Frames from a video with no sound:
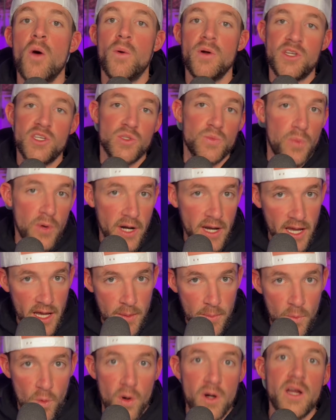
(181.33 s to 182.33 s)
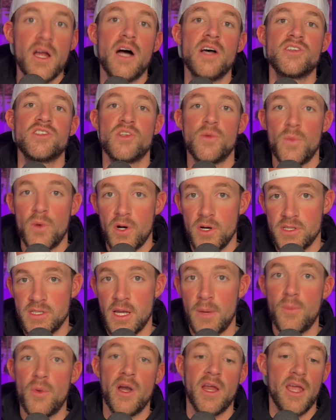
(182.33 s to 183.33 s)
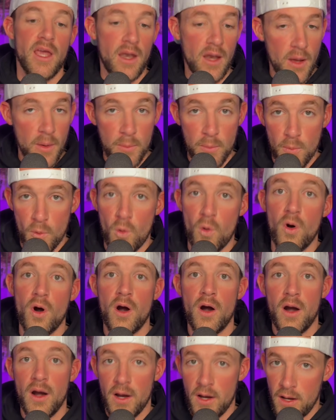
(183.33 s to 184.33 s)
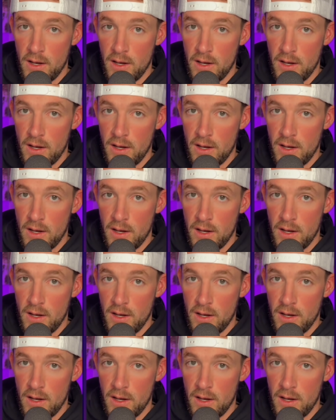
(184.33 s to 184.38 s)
which is bring in more customers and bring in more